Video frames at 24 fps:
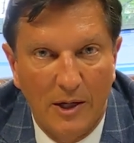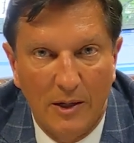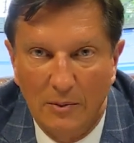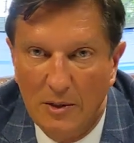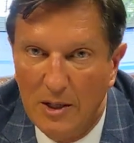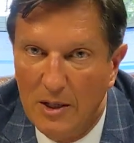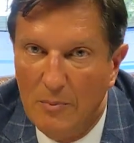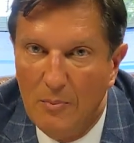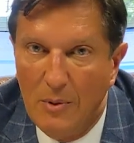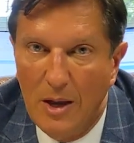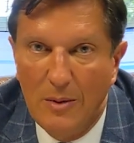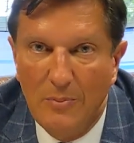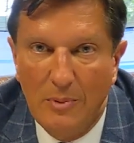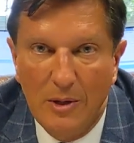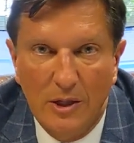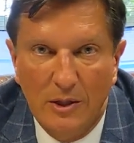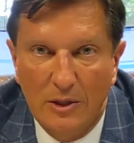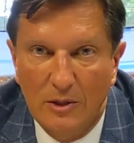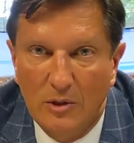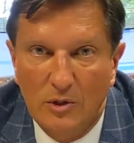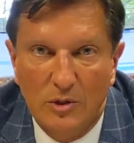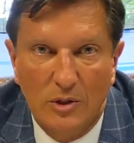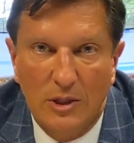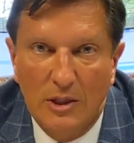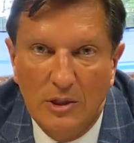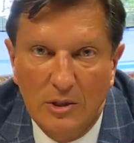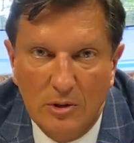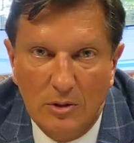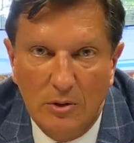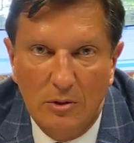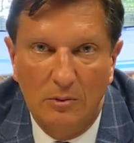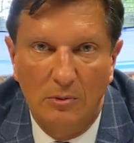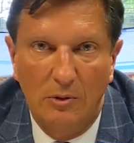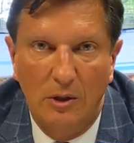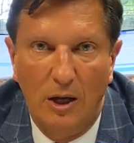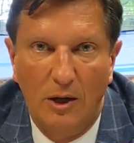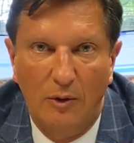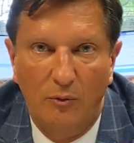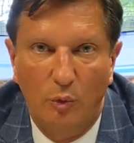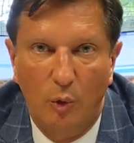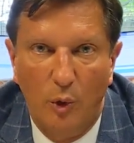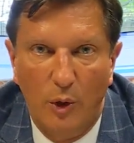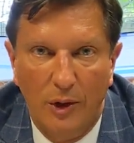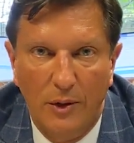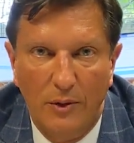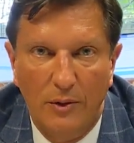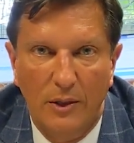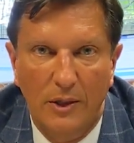and it may be a deceased loved
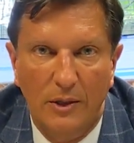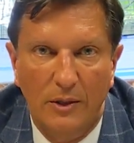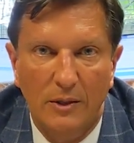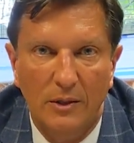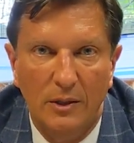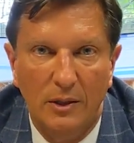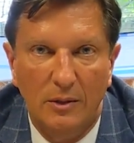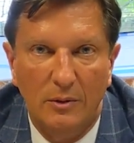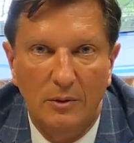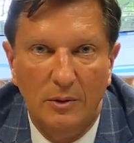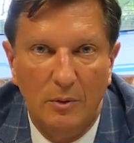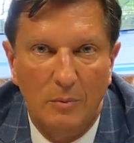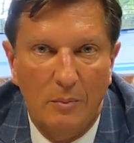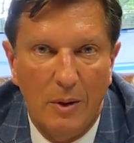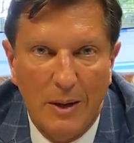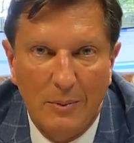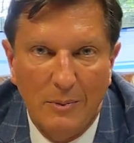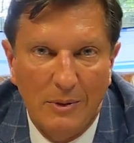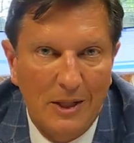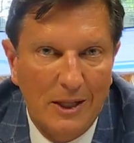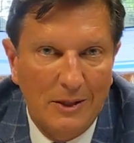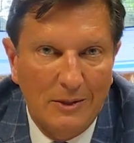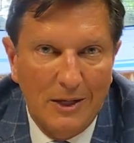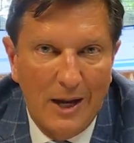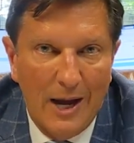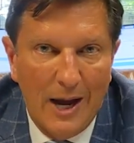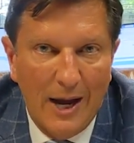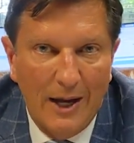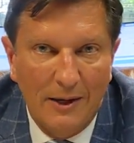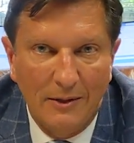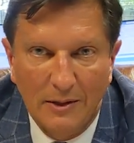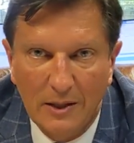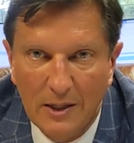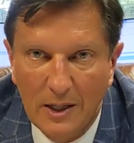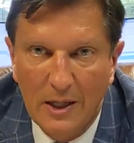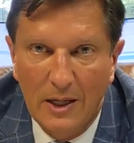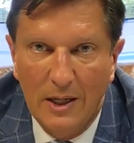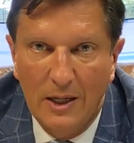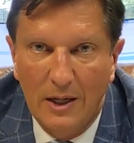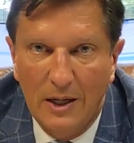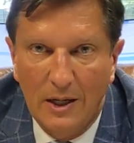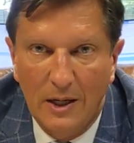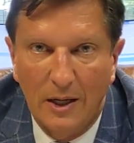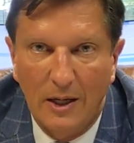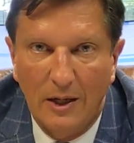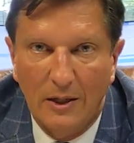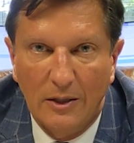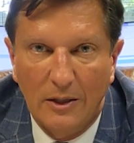one that maybe they died
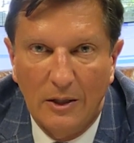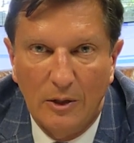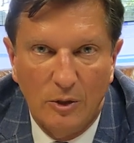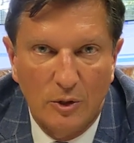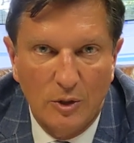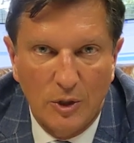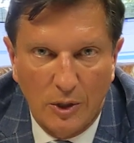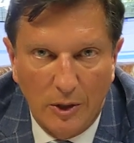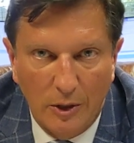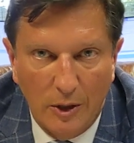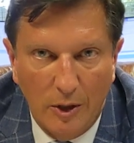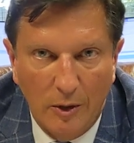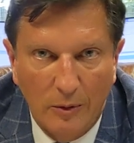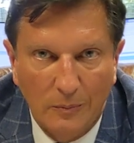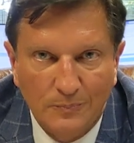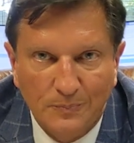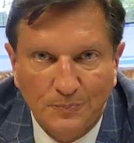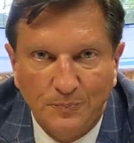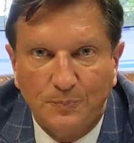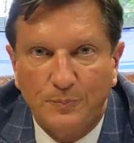years ago.